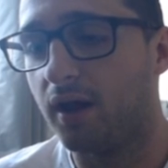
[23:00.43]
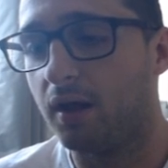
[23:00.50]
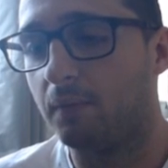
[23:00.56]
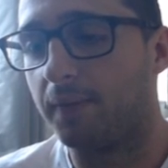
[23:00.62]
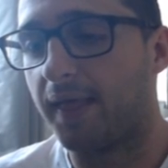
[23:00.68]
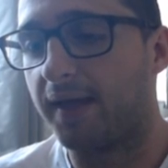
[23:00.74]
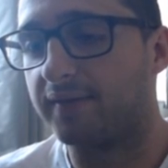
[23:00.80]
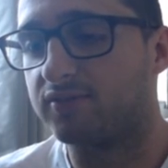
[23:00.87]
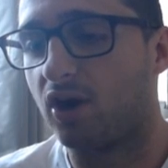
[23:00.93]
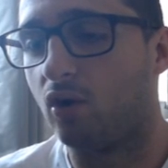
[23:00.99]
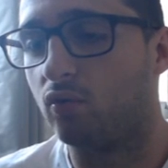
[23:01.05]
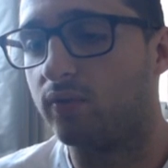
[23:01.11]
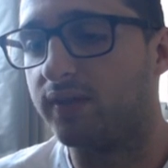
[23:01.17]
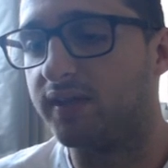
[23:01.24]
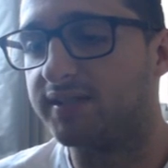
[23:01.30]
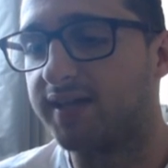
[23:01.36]
when they have to
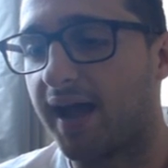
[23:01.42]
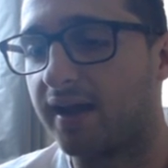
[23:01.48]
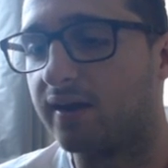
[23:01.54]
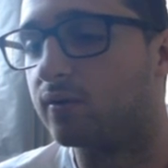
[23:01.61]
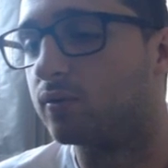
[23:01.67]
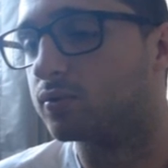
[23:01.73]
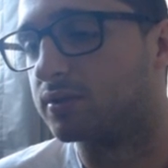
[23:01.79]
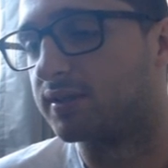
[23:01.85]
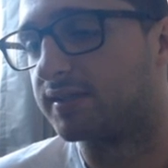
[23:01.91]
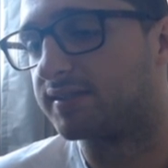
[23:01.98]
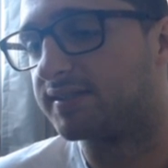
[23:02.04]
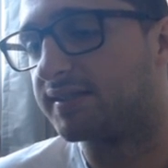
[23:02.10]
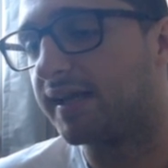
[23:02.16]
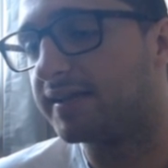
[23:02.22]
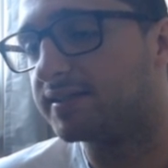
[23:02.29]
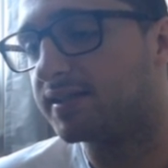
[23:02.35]
hold these angles on the
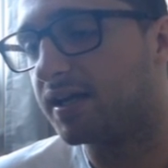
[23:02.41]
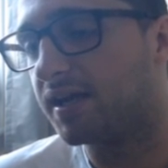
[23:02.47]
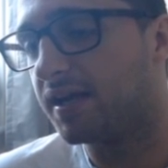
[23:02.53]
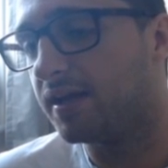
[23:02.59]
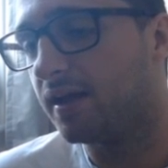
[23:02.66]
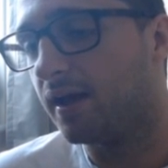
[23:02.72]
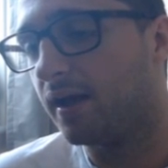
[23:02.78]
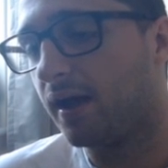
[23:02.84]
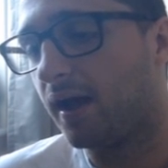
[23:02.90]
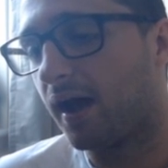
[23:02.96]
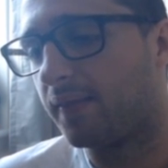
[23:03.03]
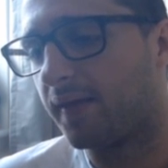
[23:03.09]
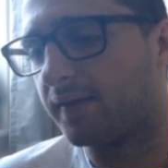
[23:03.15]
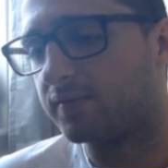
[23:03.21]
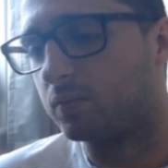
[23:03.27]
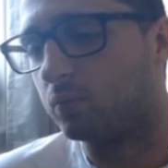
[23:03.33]
CT and
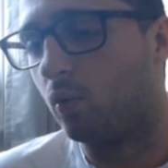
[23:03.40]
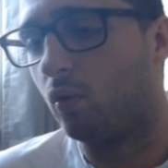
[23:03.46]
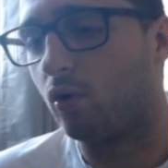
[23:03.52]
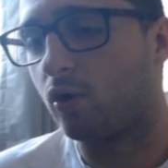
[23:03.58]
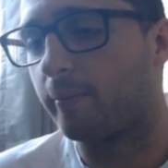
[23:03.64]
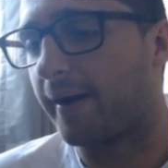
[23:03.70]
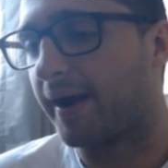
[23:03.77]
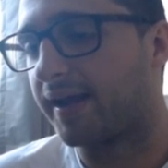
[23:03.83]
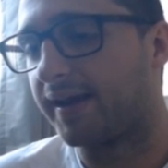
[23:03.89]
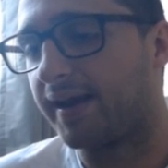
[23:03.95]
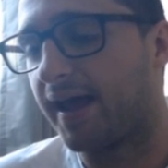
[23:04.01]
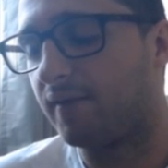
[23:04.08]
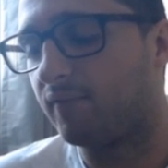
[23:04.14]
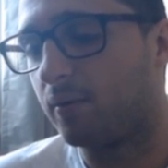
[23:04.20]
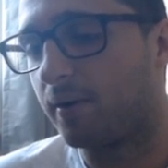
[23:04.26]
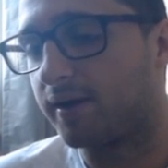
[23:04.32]
they have to walk back in
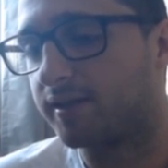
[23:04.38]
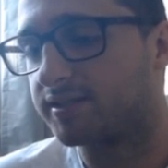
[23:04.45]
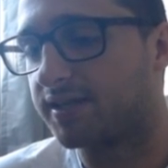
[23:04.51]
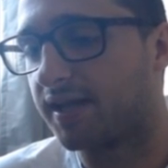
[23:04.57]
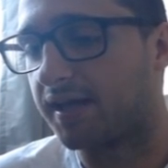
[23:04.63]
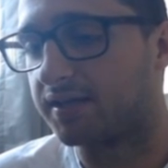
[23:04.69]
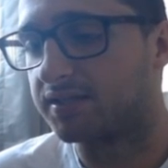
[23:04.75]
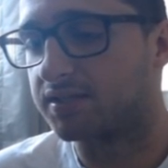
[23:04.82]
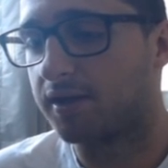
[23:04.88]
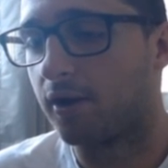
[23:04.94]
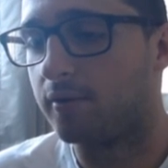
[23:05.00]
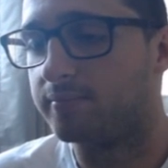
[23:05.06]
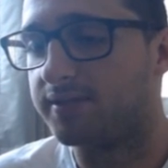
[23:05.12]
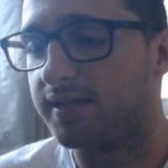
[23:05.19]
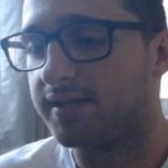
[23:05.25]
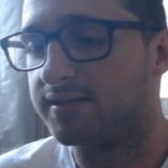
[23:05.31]
everywhere, staying
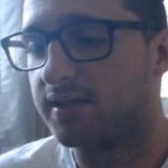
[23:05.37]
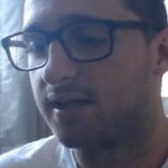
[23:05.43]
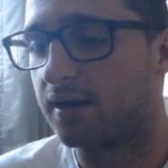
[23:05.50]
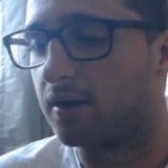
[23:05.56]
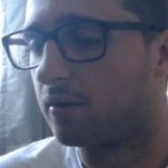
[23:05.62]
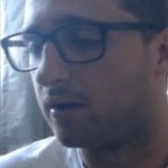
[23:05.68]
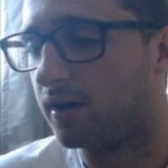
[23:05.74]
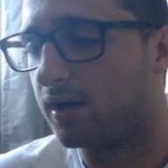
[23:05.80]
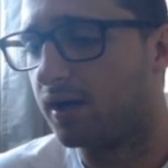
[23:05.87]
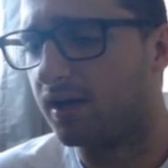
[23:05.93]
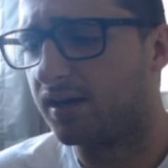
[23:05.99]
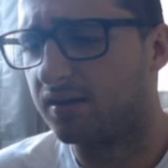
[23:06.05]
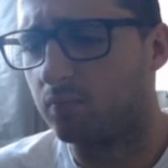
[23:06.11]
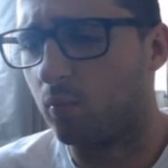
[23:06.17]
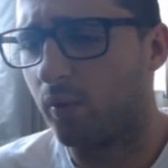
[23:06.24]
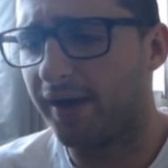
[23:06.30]
scoped in so they're not heard,
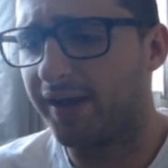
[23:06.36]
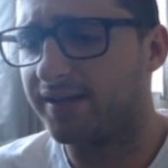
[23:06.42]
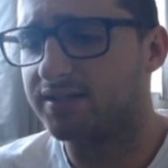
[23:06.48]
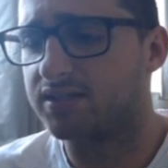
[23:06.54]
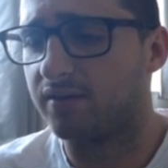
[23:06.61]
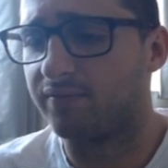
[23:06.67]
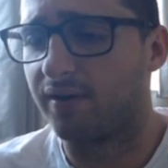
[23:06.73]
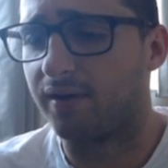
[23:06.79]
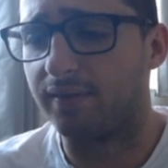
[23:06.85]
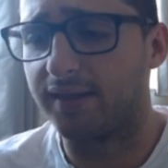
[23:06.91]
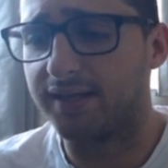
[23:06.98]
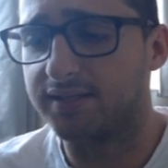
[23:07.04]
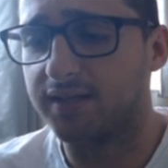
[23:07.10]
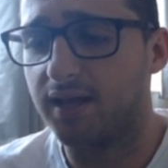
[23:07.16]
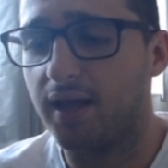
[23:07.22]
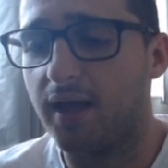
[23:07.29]
and weird stuff like
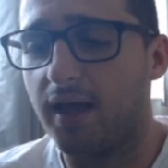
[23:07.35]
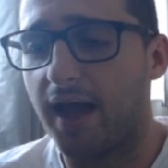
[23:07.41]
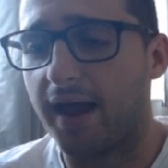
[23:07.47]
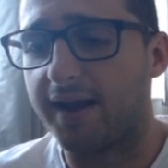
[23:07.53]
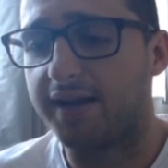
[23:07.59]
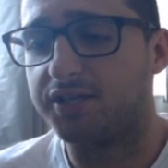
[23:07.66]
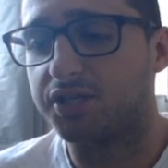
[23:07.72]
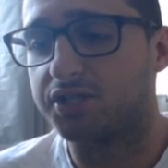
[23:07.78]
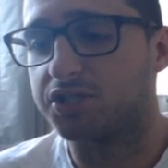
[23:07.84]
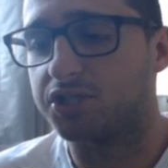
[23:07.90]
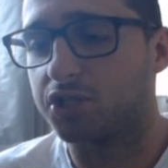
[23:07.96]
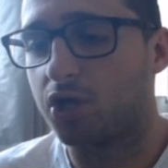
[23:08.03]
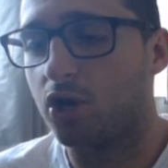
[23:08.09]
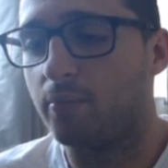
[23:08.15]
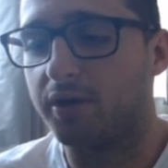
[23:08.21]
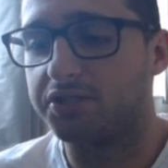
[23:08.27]
this. And it's just
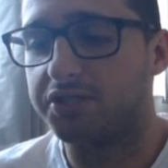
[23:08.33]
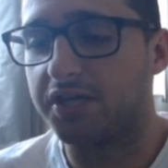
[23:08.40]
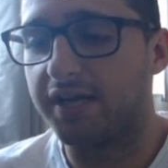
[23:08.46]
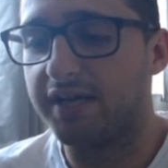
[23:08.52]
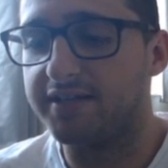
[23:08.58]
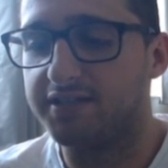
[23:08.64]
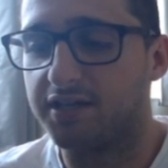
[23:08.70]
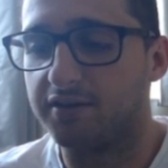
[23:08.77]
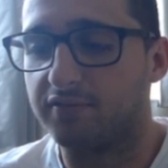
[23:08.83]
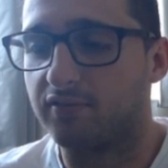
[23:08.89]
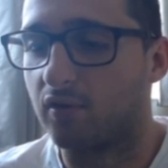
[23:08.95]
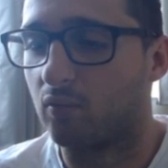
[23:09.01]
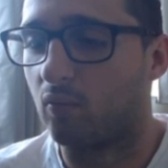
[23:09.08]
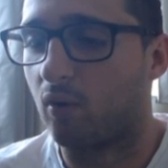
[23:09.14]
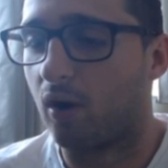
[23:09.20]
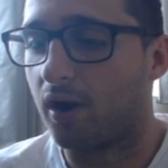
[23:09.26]
so much easier for
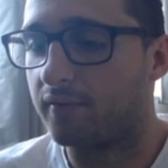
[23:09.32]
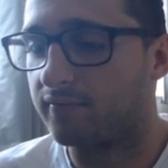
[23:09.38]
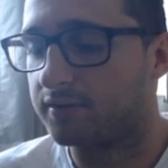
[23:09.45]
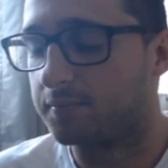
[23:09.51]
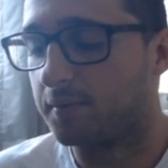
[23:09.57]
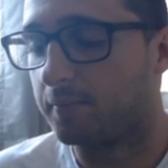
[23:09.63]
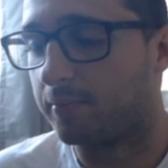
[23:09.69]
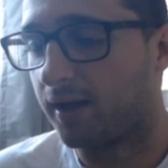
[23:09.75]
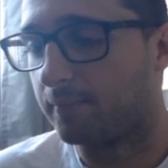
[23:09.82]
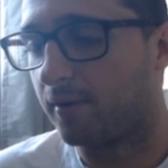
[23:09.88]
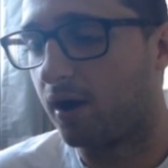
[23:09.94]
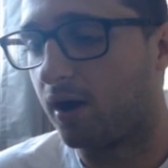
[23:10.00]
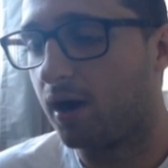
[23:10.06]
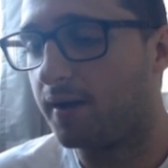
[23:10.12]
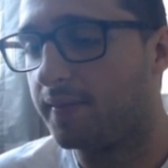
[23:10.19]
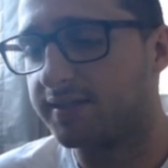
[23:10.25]
a rifler to be playing
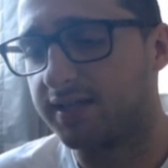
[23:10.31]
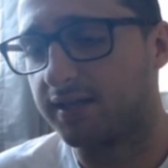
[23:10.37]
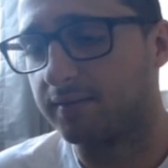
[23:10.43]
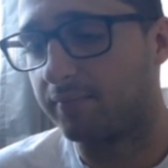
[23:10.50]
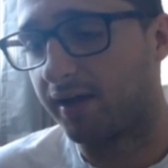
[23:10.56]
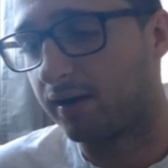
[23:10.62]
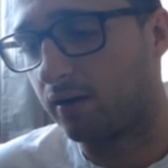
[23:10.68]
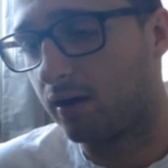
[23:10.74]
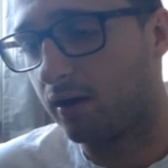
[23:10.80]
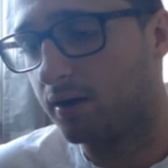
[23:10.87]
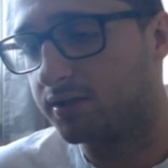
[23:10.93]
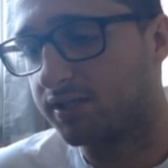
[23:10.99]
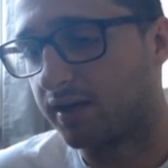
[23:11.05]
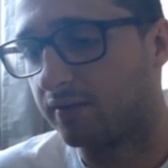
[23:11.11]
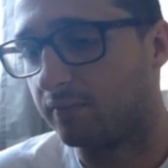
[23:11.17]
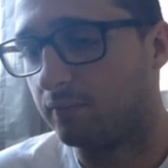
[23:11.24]
behind this. They can play close,
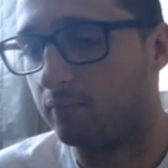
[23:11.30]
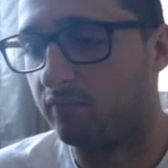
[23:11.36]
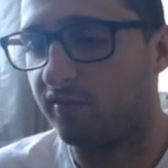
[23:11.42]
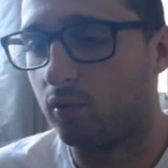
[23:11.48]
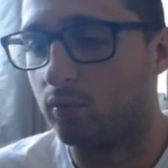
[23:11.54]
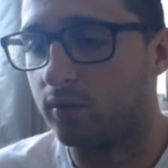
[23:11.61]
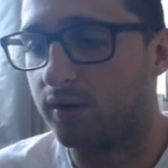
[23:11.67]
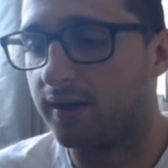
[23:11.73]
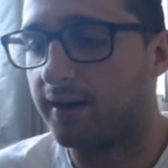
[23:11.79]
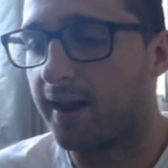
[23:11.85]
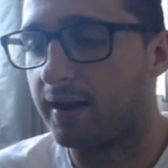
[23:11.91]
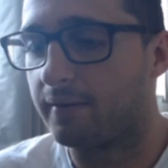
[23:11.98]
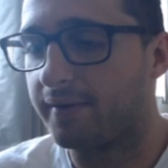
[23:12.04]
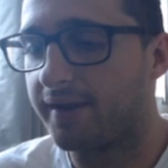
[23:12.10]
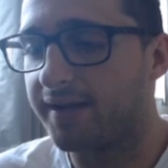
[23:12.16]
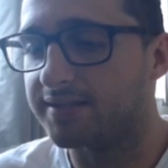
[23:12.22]
they can fall in and
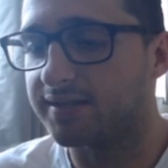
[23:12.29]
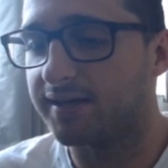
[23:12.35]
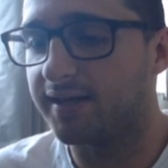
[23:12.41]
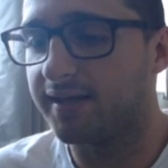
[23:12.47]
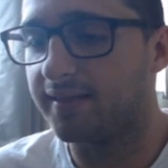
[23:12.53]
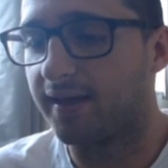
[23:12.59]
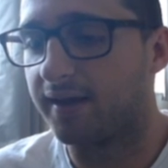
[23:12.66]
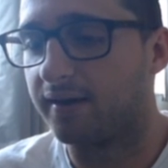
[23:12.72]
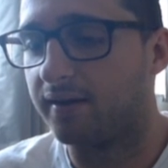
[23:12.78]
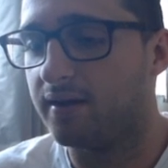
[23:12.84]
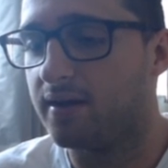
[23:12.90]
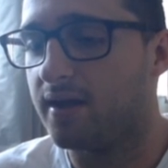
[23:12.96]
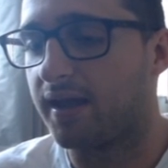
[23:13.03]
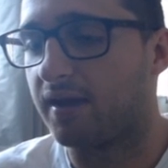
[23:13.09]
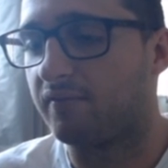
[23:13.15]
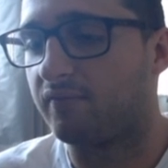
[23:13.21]
out easily, they can
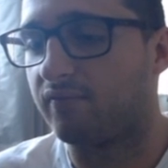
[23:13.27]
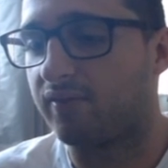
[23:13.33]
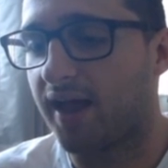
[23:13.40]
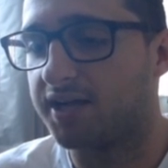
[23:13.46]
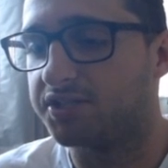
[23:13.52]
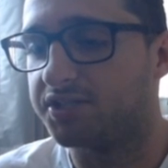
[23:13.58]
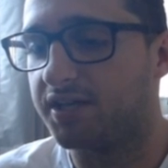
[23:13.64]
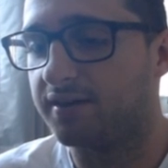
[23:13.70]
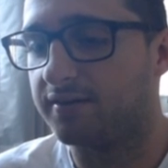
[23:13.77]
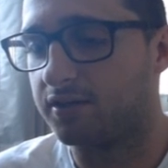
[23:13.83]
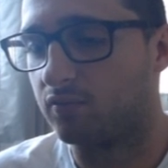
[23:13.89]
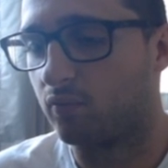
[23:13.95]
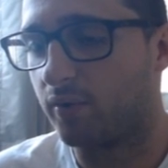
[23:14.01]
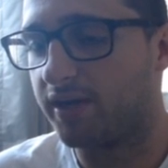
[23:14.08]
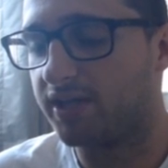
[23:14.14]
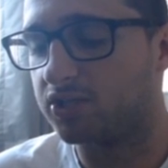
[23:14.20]
get flashed in to
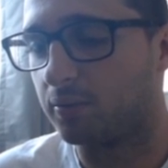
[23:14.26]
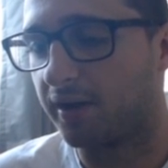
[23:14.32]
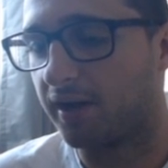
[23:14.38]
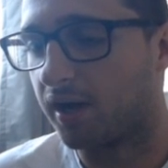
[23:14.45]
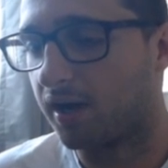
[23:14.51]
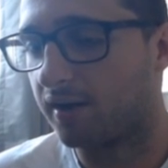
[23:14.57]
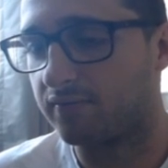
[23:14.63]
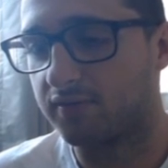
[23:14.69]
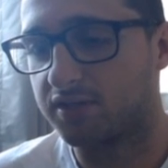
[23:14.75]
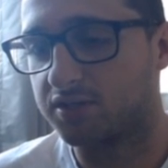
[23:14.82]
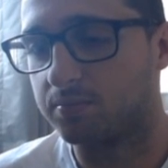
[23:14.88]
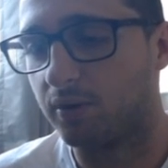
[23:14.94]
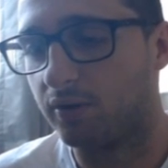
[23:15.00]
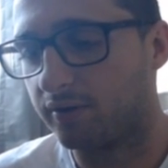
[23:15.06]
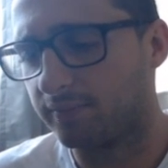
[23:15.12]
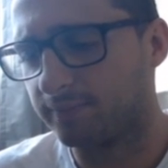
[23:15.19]
re-swing after the
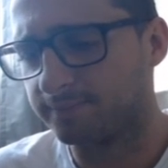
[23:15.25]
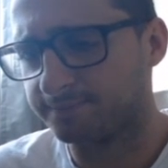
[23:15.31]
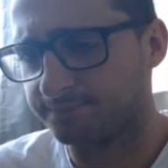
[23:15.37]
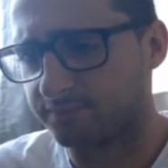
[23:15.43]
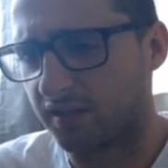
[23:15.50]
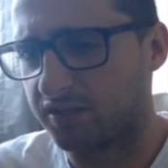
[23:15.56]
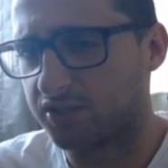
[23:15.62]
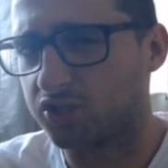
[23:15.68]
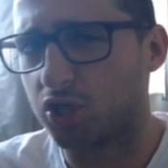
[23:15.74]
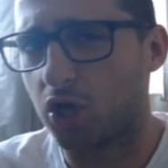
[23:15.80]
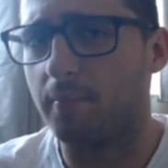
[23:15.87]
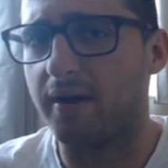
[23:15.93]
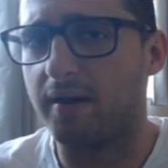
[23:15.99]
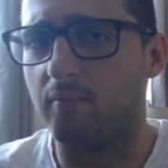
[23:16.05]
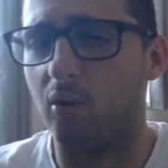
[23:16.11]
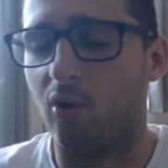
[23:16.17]
smoke. There's so
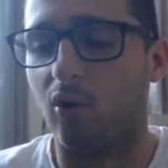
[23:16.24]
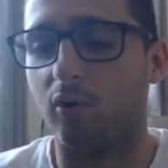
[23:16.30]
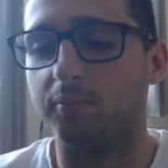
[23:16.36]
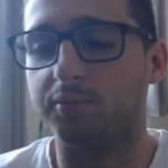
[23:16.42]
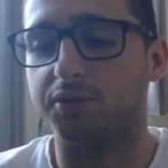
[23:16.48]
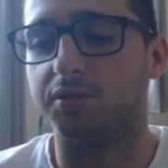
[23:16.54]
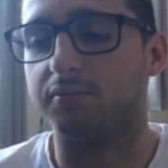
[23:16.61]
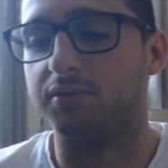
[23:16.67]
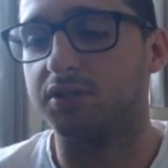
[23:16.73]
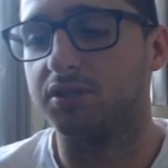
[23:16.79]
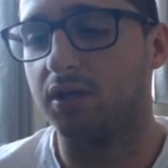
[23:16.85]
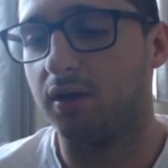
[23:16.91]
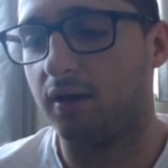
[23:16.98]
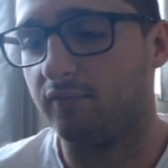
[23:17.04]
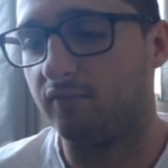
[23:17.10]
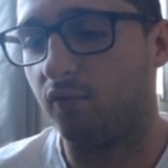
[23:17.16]
many more options
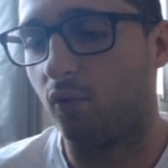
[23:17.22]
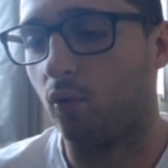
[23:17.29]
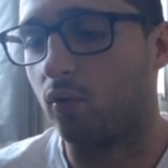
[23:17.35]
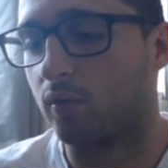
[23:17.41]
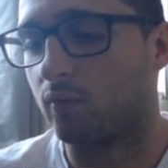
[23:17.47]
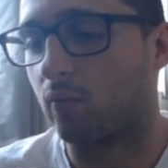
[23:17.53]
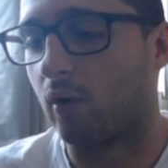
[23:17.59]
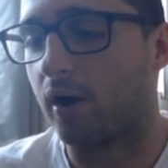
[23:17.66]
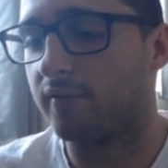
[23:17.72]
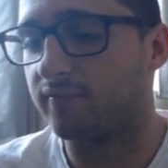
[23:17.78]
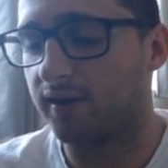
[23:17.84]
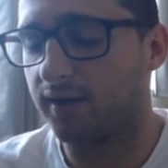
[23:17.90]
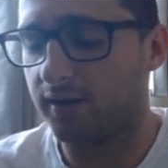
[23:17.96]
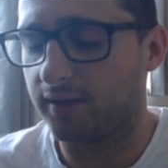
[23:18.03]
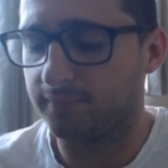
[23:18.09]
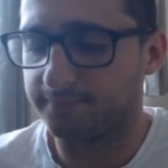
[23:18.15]
for the
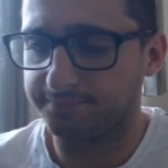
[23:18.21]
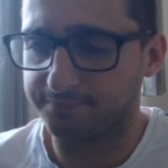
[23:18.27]
rifler.